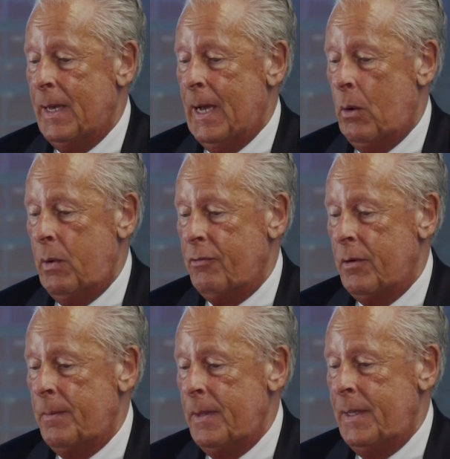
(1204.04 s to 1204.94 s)
However,
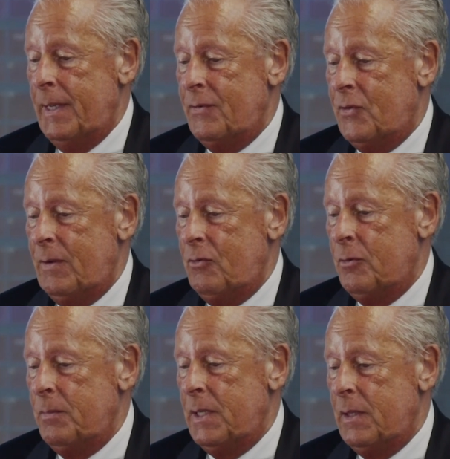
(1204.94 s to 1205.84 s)
It seems
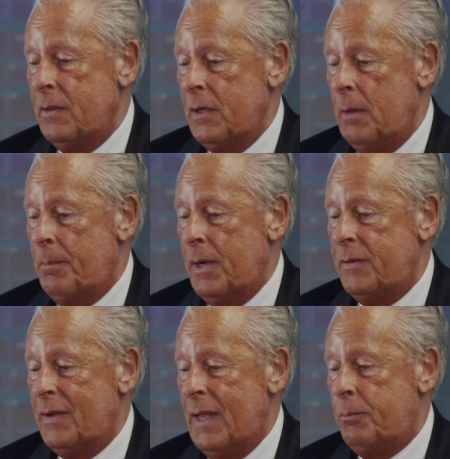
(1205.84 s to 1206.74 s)
to me that a
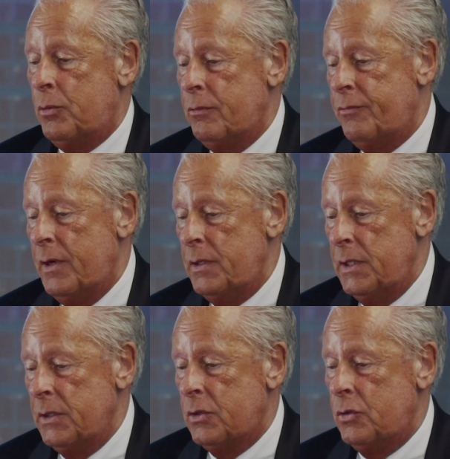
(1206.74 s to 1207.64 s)
buy-to-let
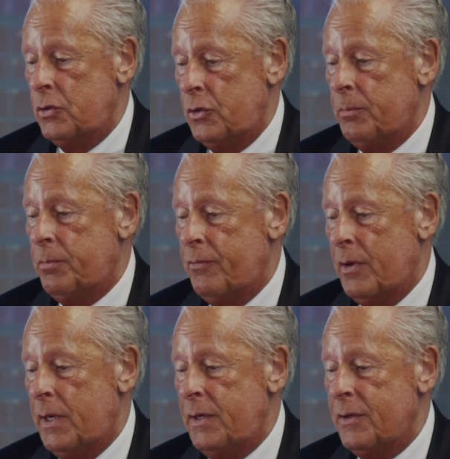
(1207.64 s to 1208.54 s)
portfolio could
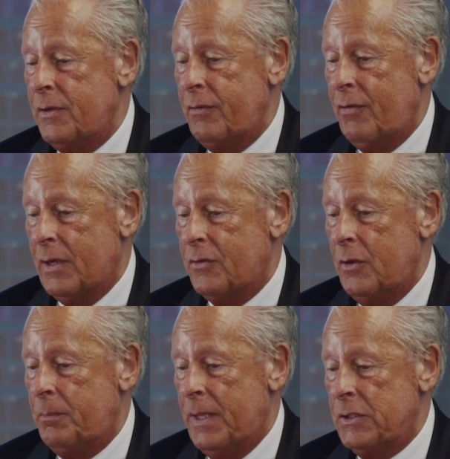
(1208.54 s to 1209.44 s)
provide a de
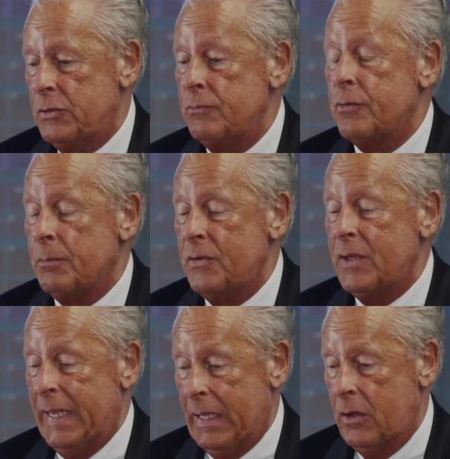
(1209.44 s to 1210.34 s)
facto pension from its
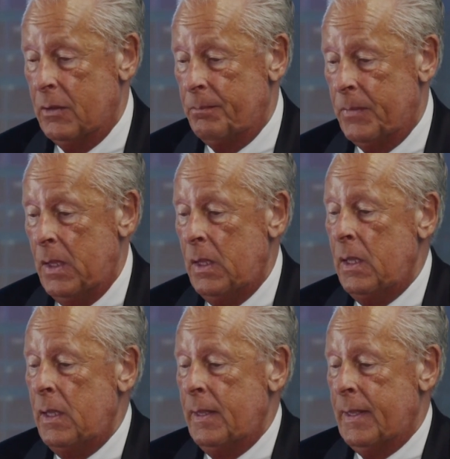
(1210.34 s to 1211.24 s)
income.
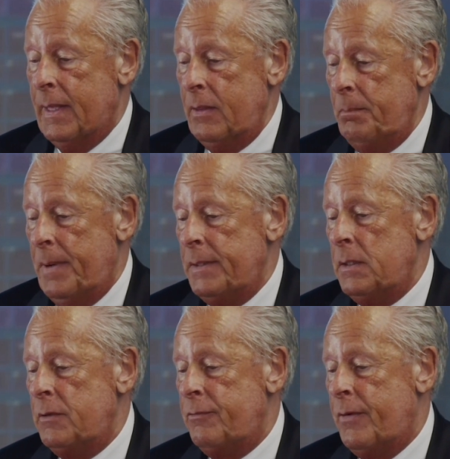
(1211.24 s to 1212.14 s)
Can the
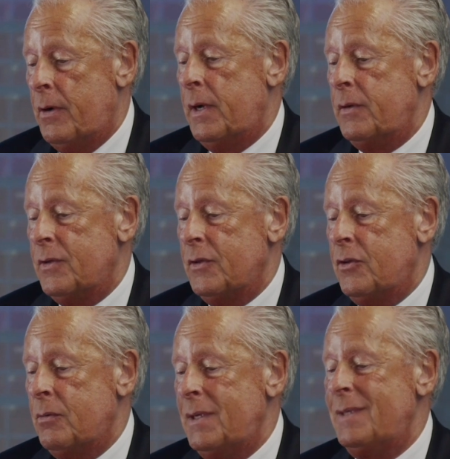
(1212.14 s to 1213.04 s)
panel advise as
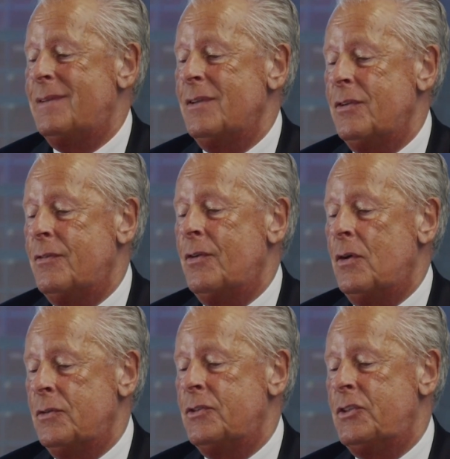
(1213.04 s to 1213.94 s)
to any
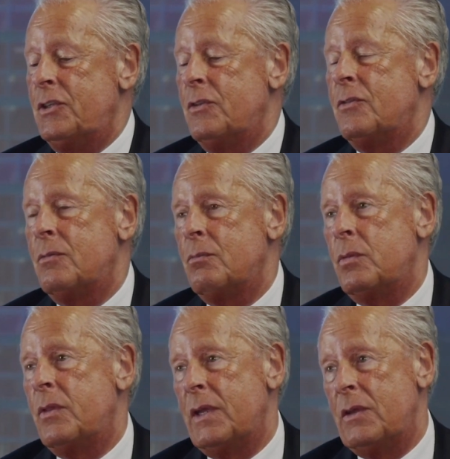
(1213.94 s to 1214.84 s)
disadvantages
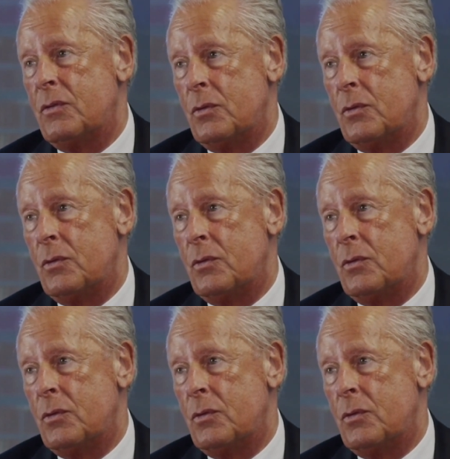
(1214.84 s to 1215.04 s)
with these